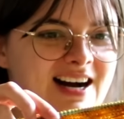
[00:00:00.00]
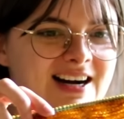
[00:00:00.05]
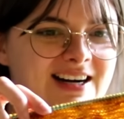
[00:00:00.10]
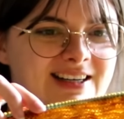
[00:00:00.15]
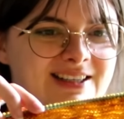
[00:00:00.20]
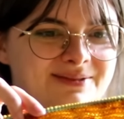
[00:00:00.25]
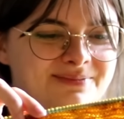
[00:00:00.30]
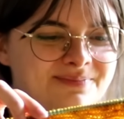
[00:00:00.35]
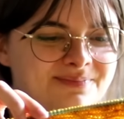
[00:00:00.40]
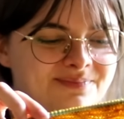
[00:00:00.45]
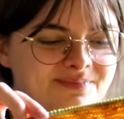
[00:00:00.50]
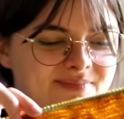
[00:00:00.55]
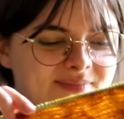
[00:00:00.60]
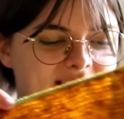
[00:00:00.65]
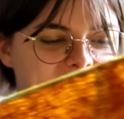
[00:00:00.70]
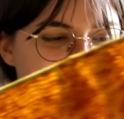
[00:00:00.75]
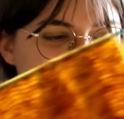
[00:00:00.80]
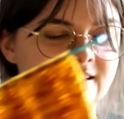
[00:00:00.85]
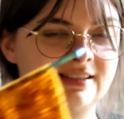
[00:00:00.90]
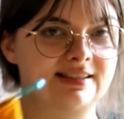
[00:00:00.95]

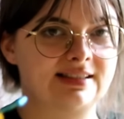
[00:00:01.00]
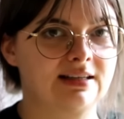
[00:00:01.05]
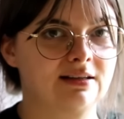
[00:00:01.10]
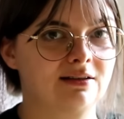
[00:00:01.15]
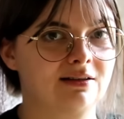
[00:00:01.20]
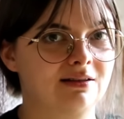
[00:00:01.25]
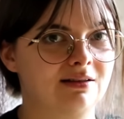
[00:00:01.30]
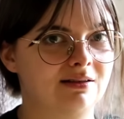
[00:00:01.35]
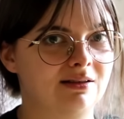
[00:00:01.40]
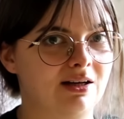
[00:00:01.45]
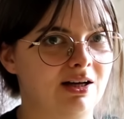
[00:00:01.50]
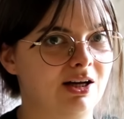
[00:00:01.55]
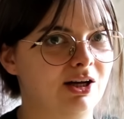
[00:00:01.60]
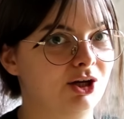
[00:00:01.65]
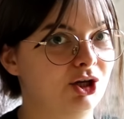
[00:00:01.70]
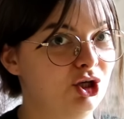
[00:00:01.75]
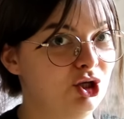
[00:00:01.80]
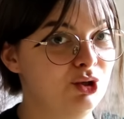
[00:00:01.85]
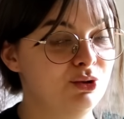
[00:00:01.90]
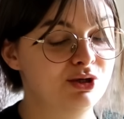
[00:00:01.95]
and still a
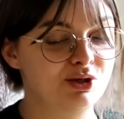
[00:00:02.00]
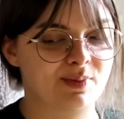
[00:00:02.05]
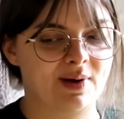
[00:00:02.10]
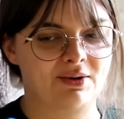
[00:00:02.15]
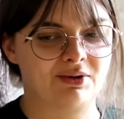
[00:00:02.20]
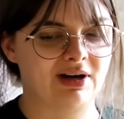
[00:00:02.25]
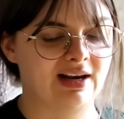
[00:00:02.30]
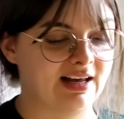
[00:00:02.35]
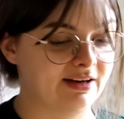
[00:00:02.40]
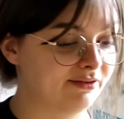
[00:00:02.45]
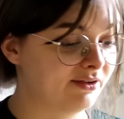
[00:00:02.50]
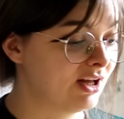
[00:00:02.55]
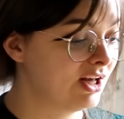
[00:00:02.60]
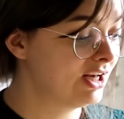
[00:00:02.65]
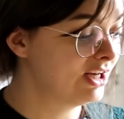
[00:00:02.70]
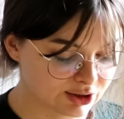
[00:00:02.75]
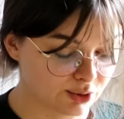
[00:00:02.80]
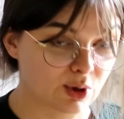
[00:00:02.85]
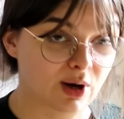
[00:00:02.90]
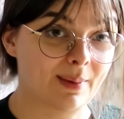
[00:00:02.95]
huge amount left.
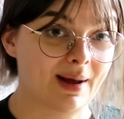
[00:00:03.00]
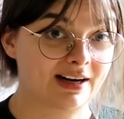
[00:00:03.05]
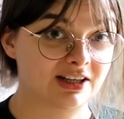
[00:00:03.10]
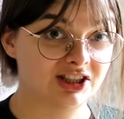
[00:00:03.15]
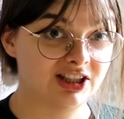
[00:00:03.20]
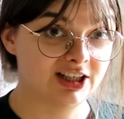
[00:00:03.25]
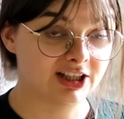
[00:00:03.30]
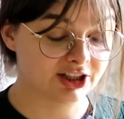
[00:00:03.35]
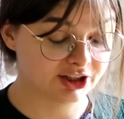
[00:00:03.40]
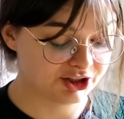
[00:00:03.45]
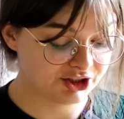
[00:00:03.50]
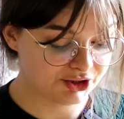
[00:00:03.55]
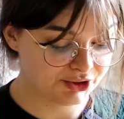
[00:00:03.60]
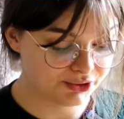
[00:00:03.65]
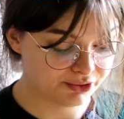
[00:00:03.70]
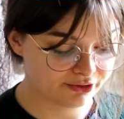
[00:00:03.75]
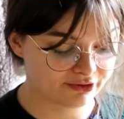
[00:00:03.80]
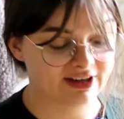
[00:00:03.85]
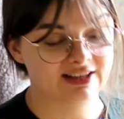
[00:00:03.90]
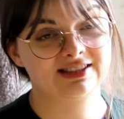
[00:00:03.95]
So what I'm actually gonna
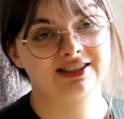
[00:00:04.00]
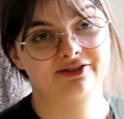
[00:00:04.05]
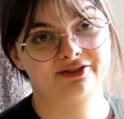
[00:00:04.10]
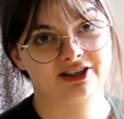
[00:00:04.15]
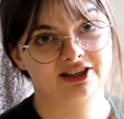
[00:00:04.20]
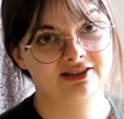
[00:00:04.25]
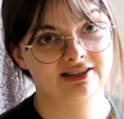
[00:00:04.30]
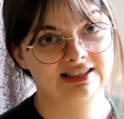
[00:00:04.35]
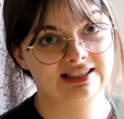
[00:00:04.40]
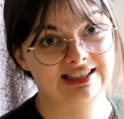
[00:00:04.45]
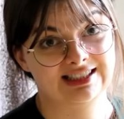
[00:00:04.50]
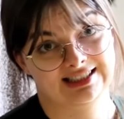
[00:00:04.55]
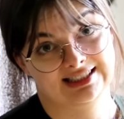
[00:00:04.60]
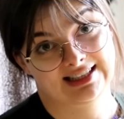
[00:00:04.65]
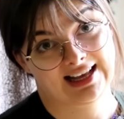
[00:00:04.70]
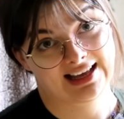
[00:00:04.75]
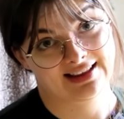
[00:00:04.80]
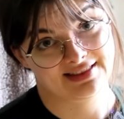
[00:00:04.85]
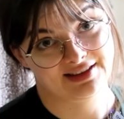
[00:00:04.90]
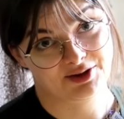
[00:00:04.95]
do, friends of ours
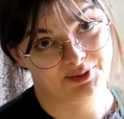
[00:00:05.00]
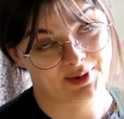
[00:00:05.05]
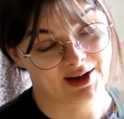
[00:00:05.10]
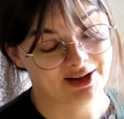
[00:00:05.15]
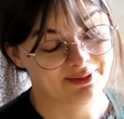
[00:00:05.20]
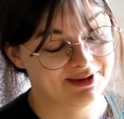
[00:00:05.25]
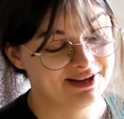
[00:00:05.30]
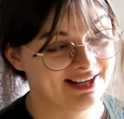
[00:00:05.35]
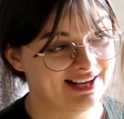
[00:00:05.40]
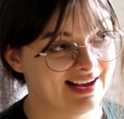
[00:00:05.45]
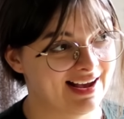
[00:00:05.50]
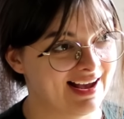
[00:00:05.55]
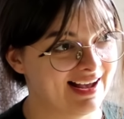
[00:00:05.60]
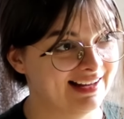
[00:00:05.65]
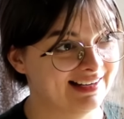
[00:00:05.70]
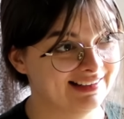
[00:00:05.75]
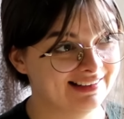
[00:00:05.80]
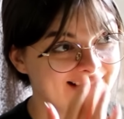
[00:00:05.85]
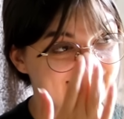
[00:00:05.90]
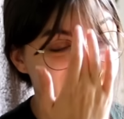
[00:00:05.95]
just had their baby,
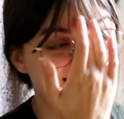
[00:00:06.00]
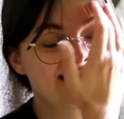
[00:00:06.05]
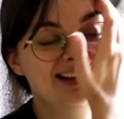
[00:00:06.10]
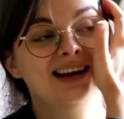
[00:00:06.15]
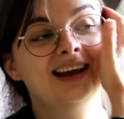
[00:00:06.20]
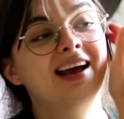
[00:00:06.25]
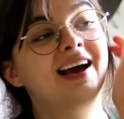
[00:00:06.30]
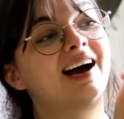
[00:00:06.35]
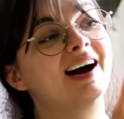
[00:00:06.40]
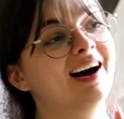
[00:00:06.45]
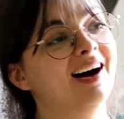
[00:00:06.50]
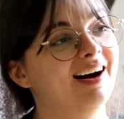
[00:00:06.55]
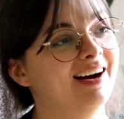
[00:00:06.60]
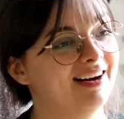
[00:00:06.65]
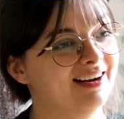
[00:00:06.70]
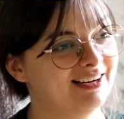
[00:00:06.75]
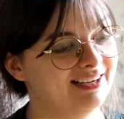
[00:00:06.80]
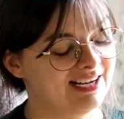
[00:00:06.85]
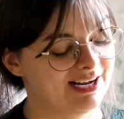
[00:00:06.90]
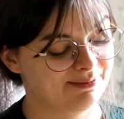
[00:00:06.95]
and
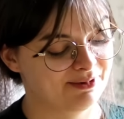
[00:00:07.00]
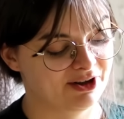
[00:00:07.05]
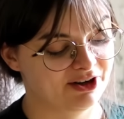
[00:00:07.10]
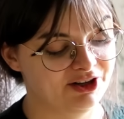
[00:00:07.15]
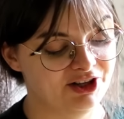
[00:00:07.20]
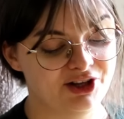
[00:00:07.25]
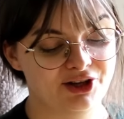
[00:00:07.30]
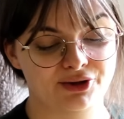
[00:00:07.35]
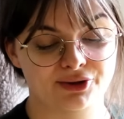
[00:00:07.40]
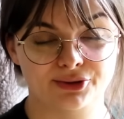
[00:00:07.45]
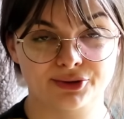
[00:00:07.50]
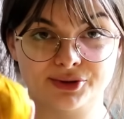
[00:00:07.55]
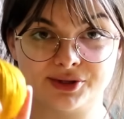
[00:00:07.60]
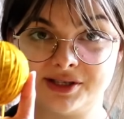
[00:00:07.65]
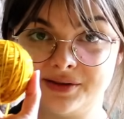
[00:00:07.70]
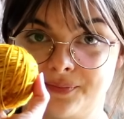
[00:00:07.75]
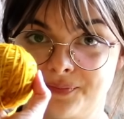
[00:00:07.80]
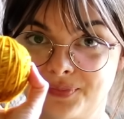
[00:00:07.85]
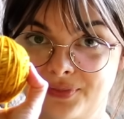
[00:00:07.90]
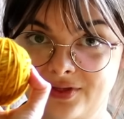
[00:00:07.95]
I'm gonna
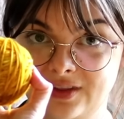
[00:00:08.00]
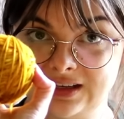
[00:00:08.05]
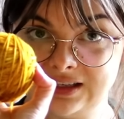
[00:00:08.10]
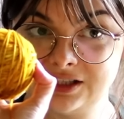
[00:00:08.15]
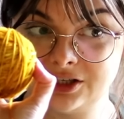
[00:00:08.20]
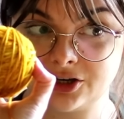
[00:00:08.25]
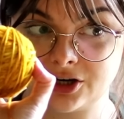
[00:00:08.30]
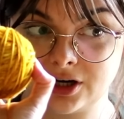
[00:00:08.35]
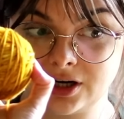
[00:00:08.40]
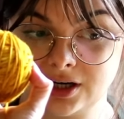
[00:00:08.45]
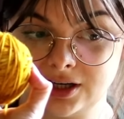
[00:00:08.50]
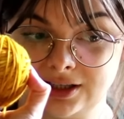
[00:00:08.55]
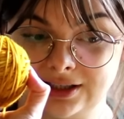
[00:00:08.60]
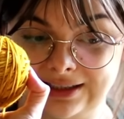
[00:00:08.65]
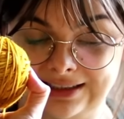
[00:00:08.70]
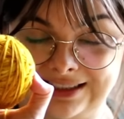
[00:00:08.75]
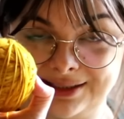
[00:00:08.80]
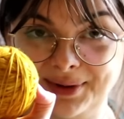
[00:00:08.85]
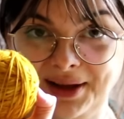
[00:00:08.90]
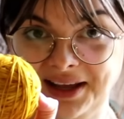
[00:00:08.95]
use this yarn
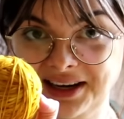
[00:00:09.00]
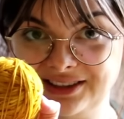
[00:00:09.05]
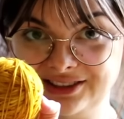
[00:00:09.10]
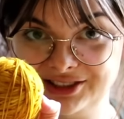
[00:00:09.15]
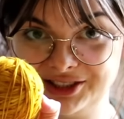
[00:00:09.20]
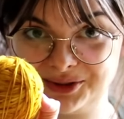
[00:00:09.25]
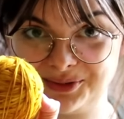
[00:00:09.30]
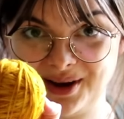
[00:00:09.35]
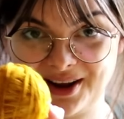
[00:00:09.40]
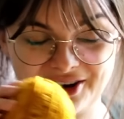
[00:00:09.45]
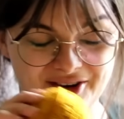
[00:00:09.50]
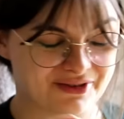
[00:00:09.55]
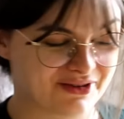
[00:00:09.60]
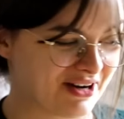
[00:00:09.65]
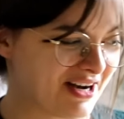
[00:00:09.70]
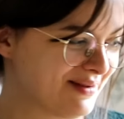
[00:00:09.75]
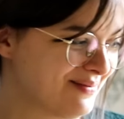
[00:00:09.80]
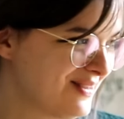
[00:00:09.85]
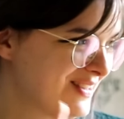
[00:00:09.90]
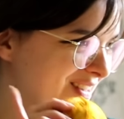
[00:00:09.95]
to make a little sweater
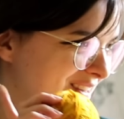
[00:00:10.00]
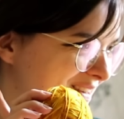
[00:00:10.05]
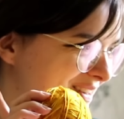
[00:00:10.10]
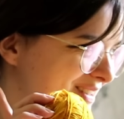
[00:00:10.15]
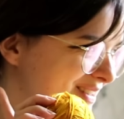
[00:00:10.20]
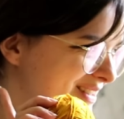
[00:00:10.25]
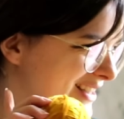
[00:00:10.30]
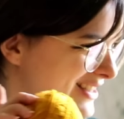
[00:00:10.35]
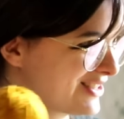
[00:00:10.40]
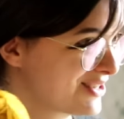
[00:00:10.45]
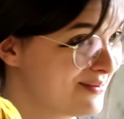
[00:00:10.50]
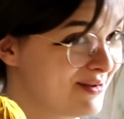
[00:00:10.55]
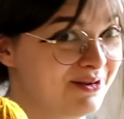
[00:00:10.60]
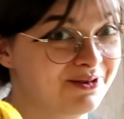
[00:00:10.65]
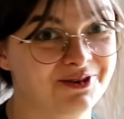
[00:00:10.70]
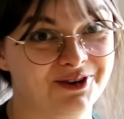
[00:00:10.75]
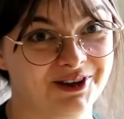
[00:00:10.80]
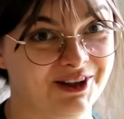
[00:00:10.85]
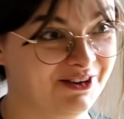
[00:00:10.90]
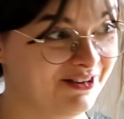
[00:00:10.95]
for him. So that's gonna be
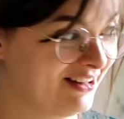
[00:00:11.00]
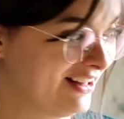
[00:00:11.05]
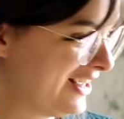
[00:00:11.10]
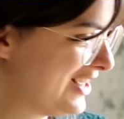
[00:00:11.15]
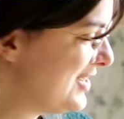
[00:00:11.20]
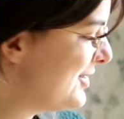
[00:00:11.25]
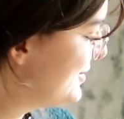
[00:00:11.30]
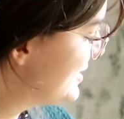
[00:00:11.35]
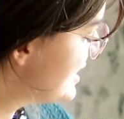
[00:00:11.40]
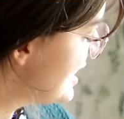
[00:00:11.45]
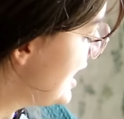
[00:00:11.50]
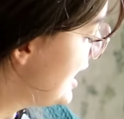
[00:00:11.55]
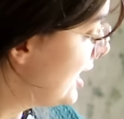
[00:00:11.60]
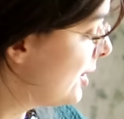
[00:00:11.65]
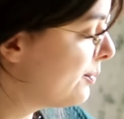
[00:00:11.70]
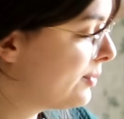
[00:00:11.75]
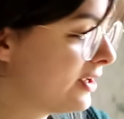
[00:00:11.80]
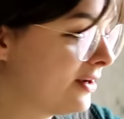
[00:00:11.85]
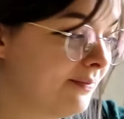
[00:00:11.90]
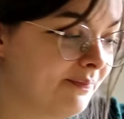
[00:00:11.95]
really, really cute.
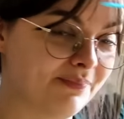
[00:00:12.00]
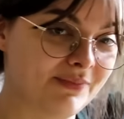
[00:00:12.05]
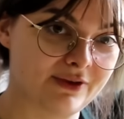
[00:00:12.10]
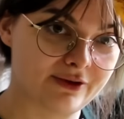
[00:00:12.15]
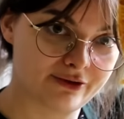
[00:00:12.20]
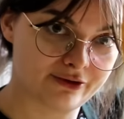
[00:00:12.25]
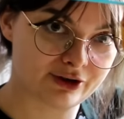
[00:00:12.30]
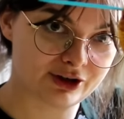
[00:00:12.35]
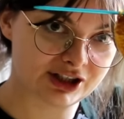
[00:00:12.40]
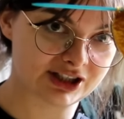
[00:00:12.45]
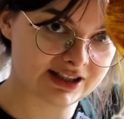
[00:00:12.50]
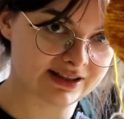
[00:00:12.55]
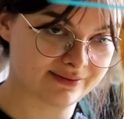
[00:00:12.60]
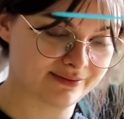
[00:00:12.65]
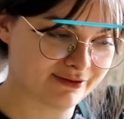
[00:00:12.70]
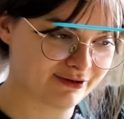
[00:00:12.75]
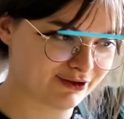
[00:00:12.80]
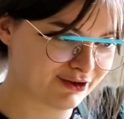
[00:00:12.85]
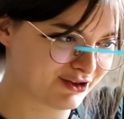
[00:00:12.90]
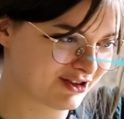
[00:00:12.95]
But first,
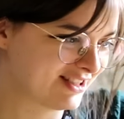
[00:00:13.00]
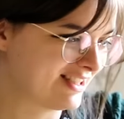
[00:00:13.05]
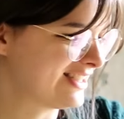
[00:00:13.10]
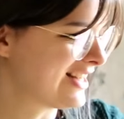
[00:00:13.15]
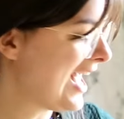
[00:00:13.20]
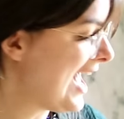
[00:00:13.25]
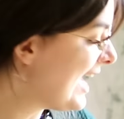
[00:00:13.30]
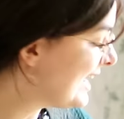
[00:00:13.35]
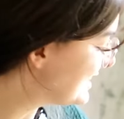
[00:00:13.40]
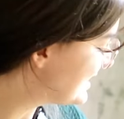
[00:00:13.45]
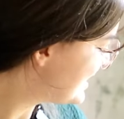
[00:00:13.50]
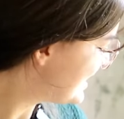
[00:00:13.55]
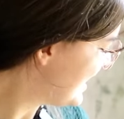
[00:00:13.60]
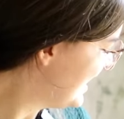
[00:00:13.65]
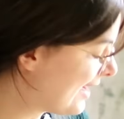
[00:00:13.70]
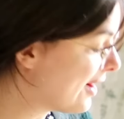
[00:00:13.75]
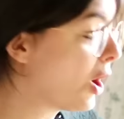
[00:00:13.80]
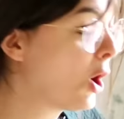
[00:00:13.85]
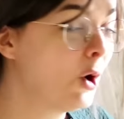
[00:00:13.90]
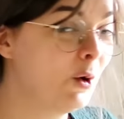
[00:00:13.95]
Flores's hat.
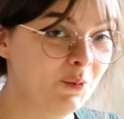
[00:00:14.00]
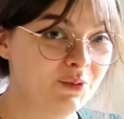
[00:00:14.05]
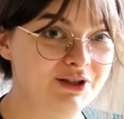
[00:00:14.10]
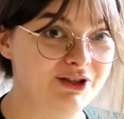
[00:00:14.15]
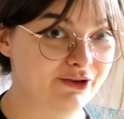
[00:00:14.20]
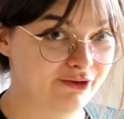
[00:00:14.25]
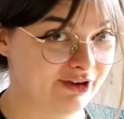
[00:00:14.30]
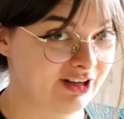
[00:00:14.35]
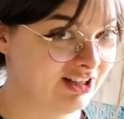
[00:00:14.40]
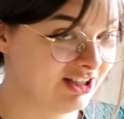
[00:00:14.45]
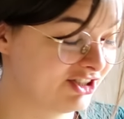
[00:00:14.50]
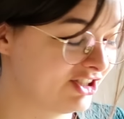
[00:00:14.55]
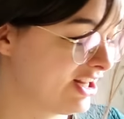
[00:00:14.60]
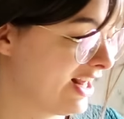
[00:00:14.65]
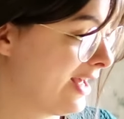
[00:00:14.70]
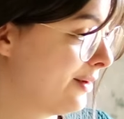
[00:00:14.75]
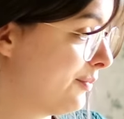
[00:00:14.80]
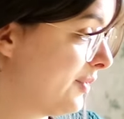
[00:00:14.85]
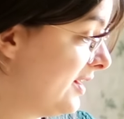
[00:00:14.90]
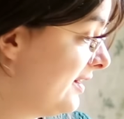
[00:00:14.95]
I hope to finish
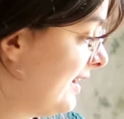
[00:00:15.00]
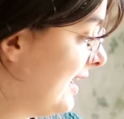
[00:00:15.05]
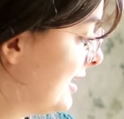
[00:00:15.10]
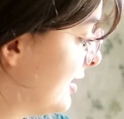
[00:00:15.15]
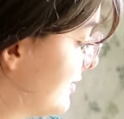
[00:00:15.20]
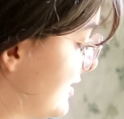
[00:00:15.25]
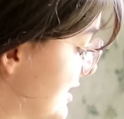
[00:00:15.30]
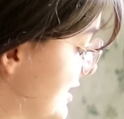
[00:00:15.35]
that by the end